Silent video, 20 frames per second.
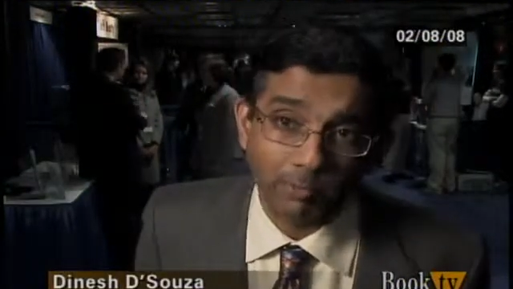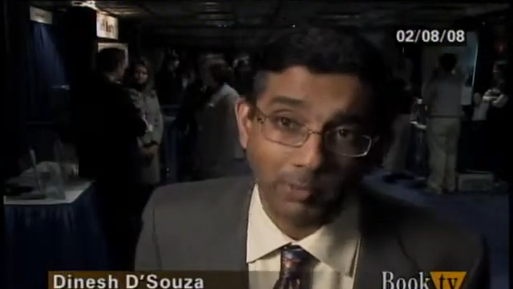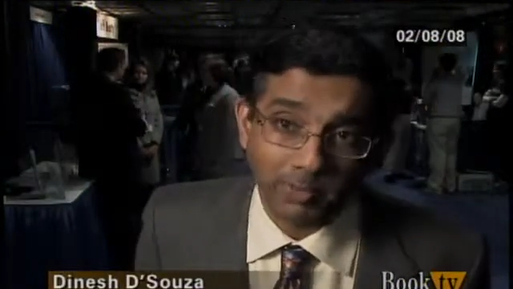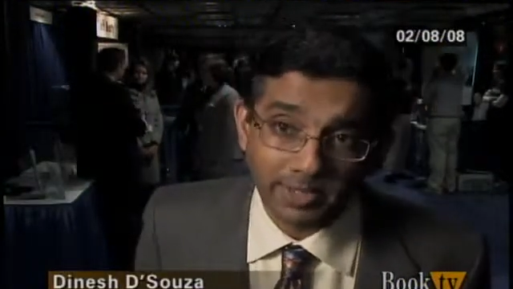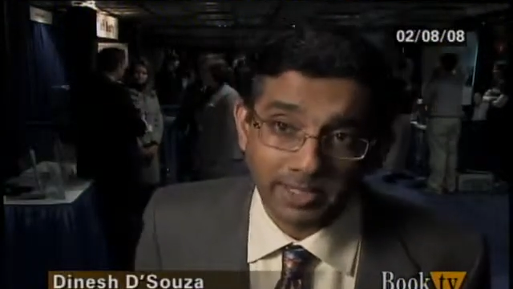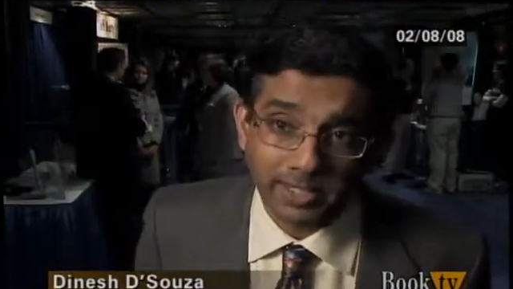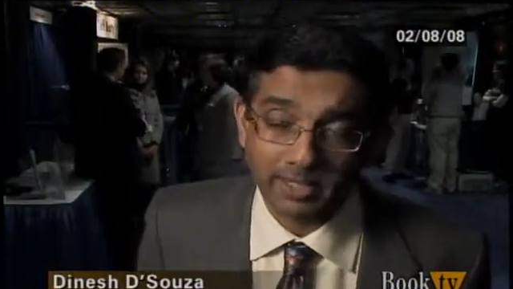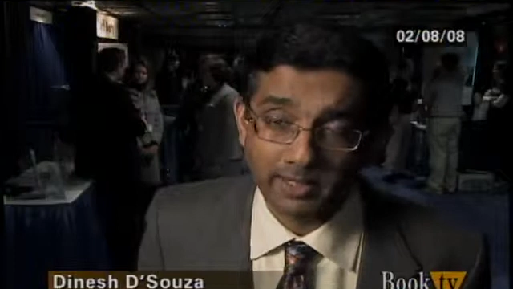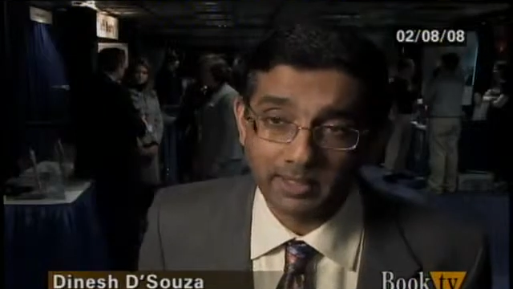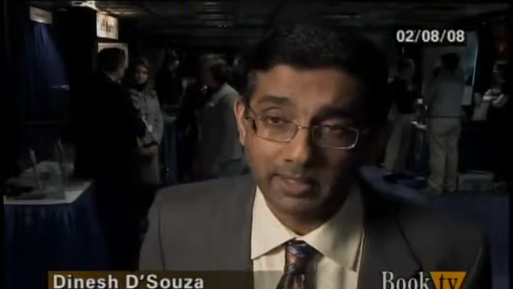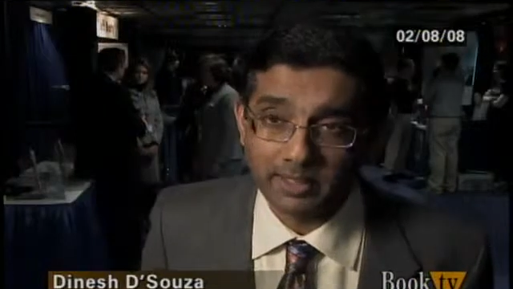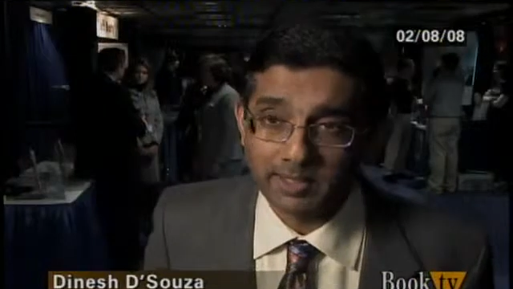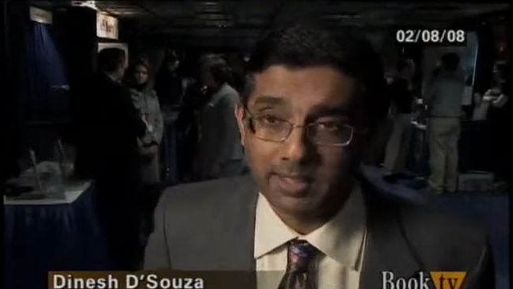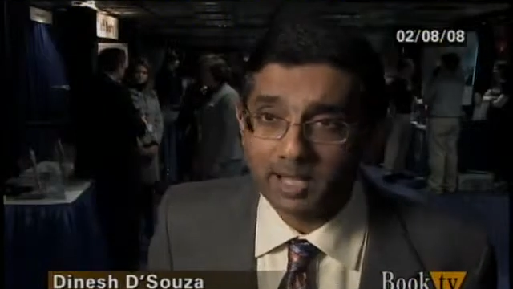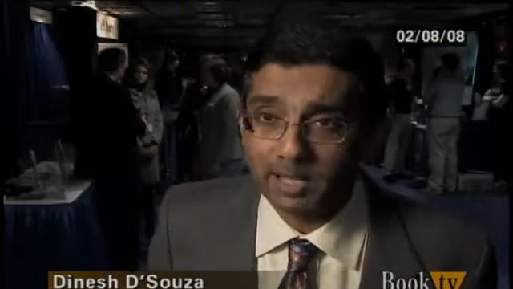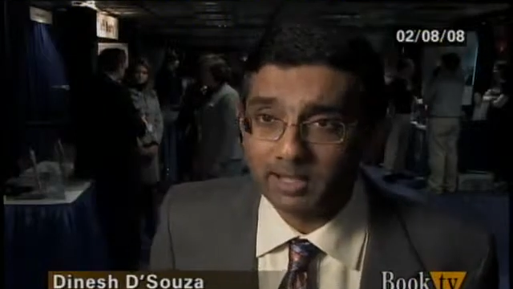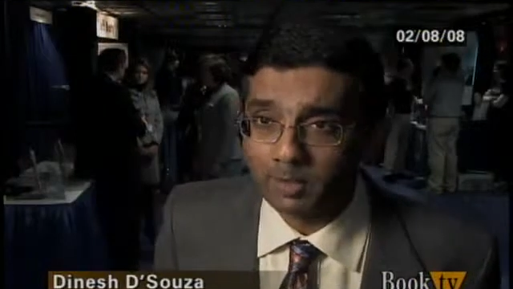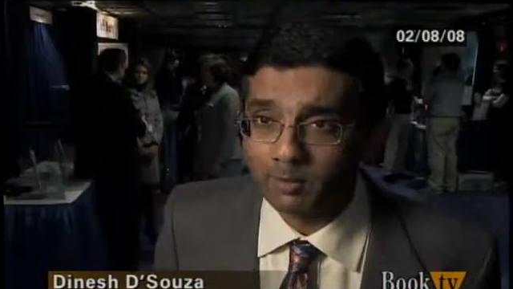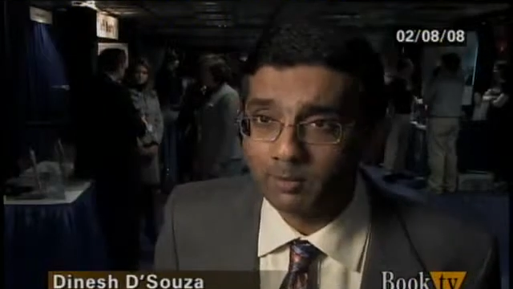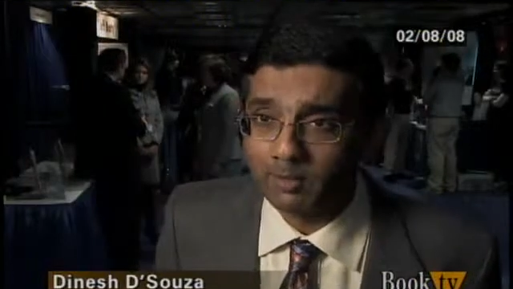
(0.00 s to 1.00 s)
politically in
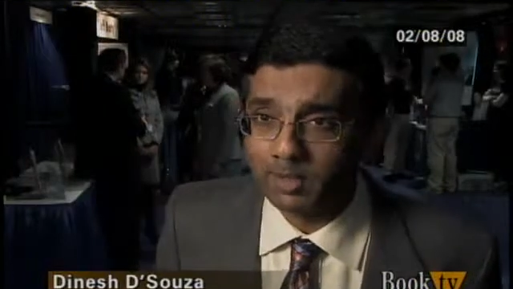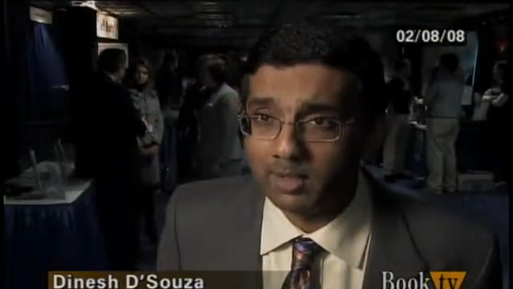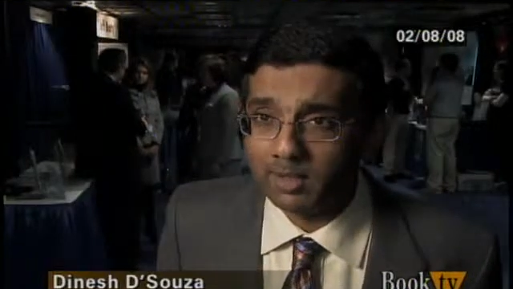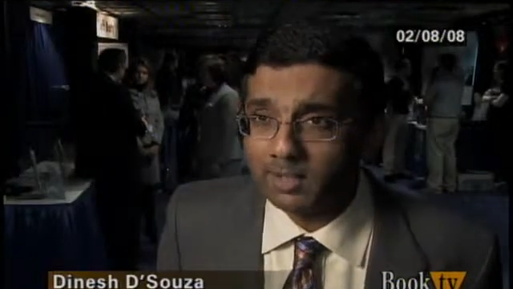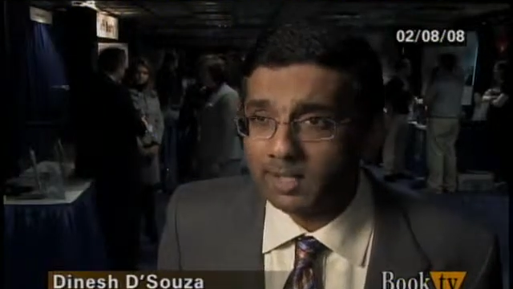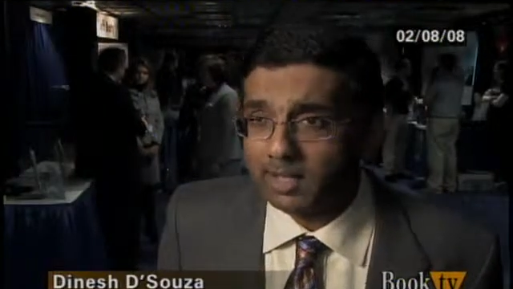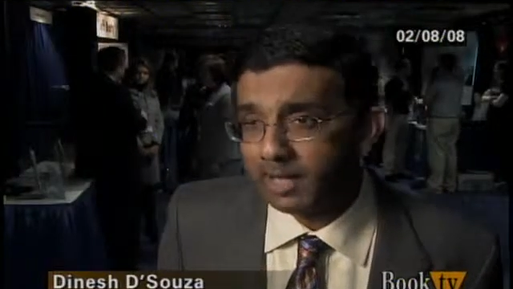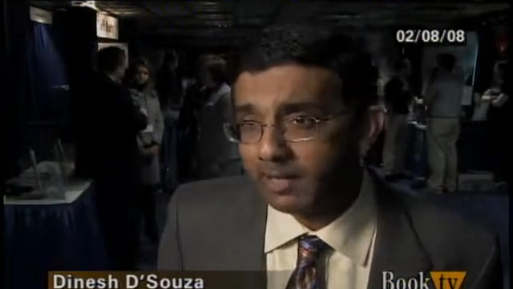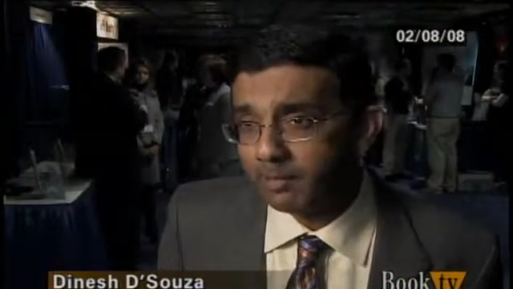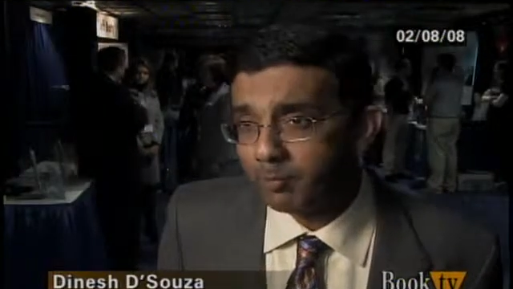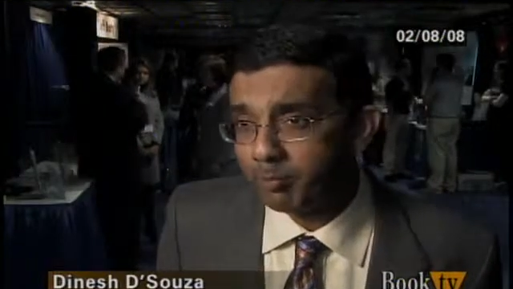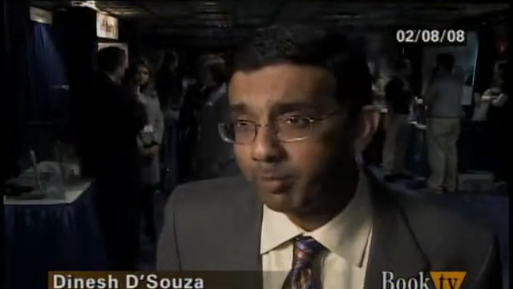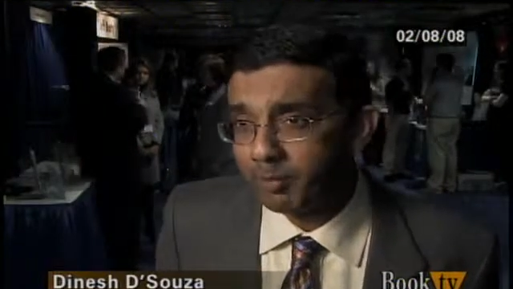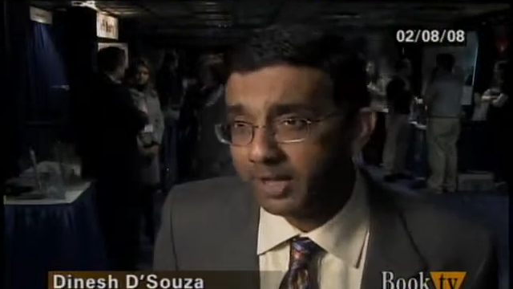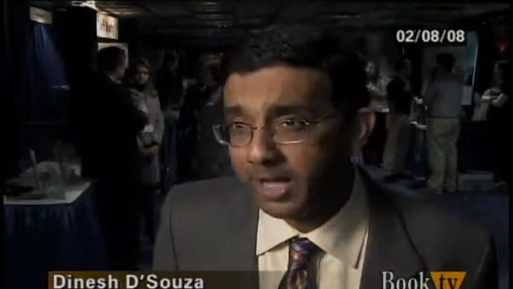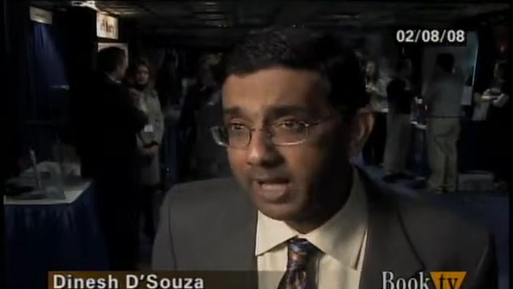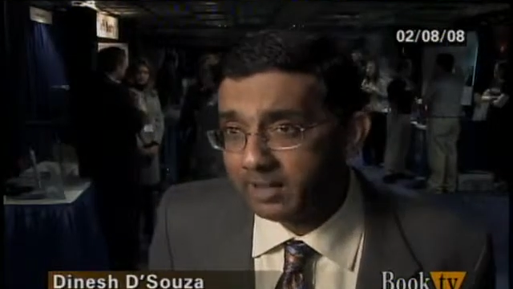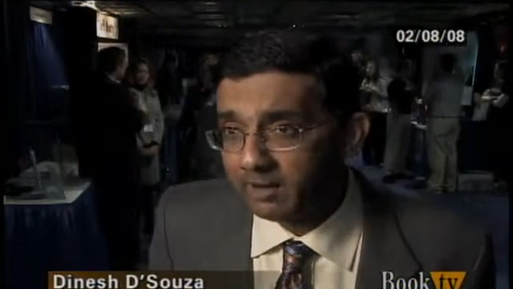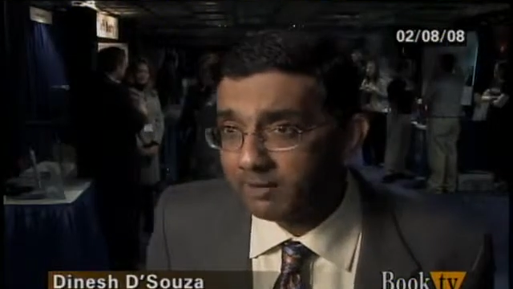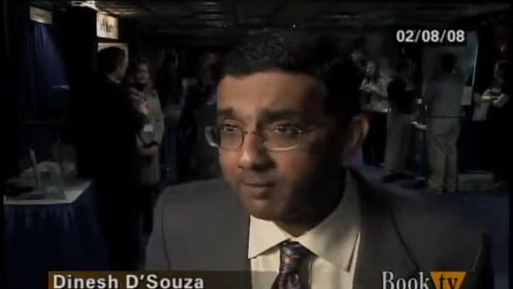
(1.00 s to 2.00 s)
that era, has
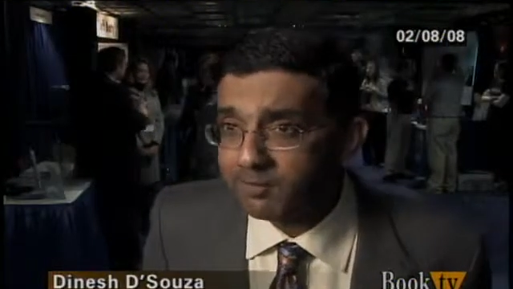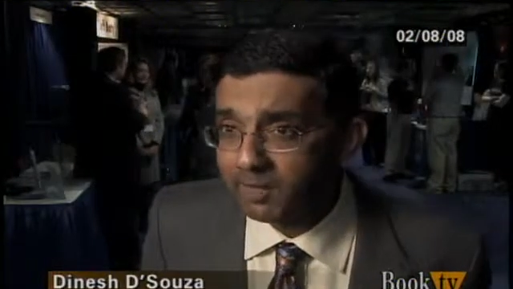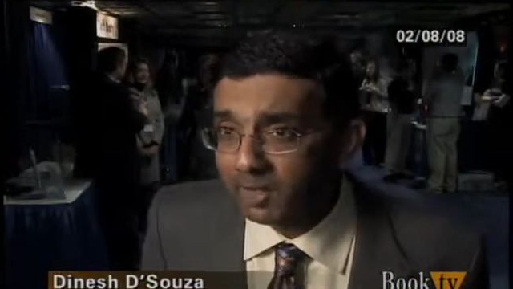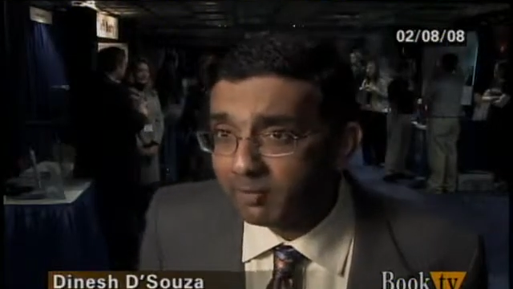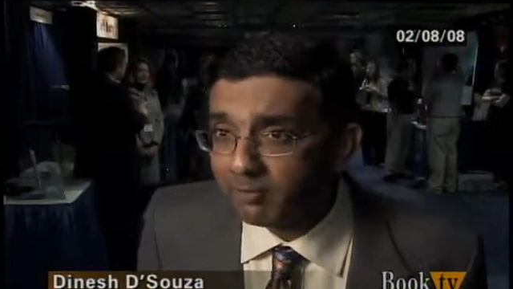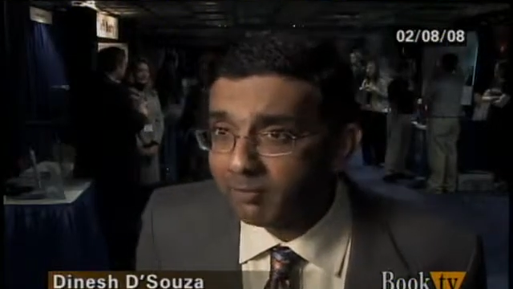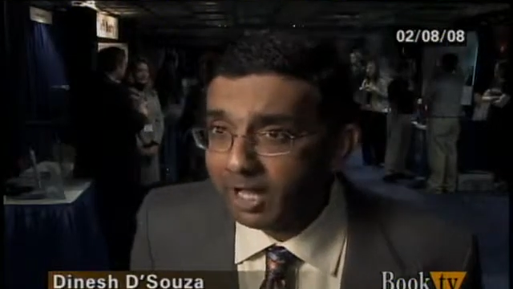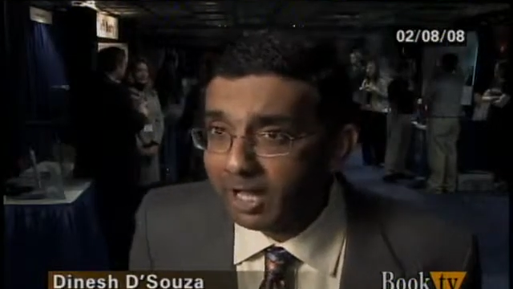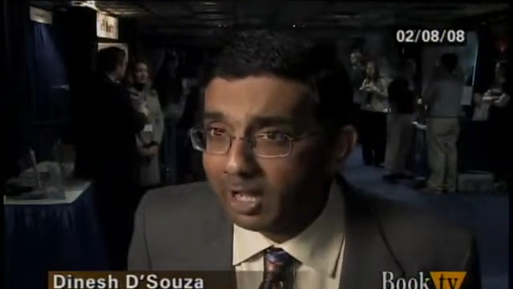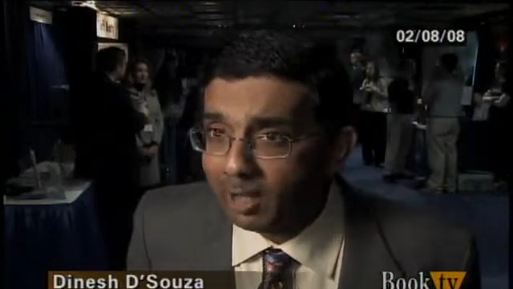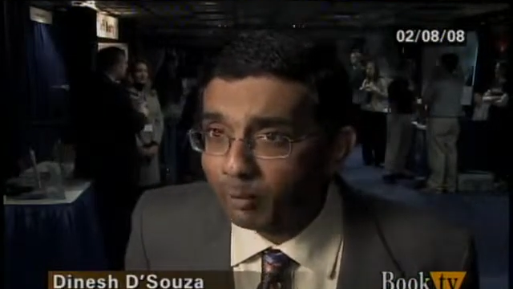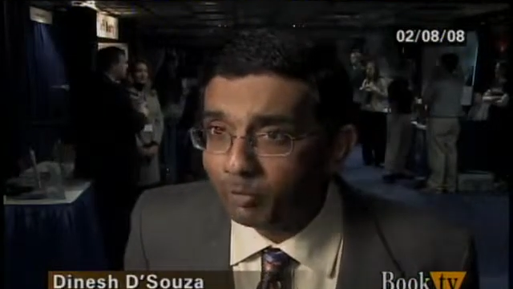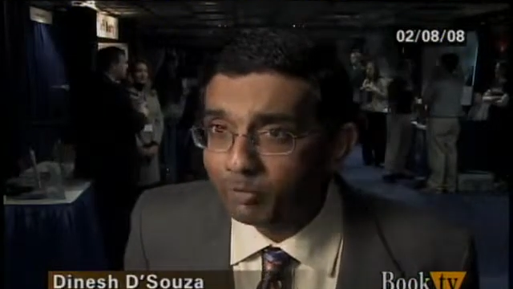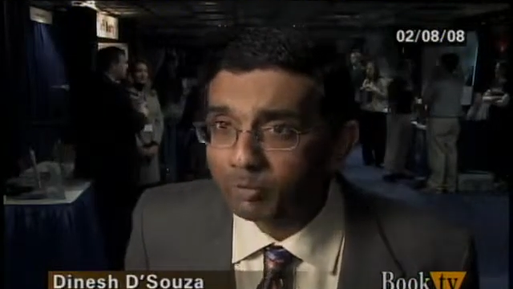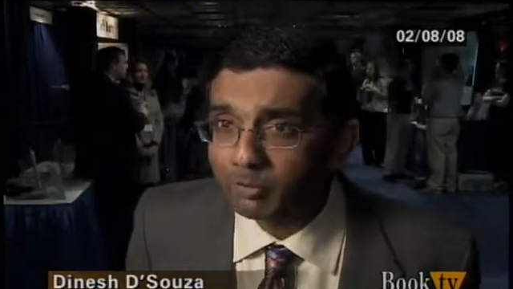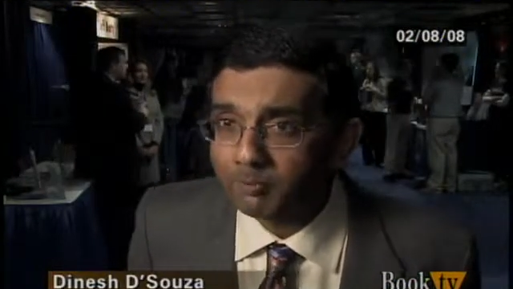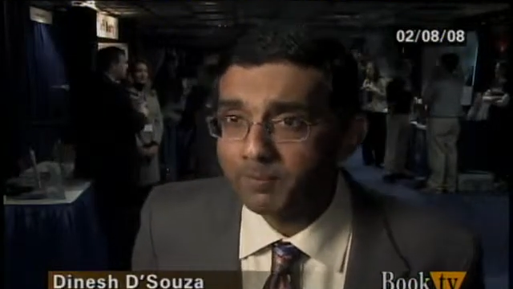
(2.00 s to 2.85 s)
played itself out.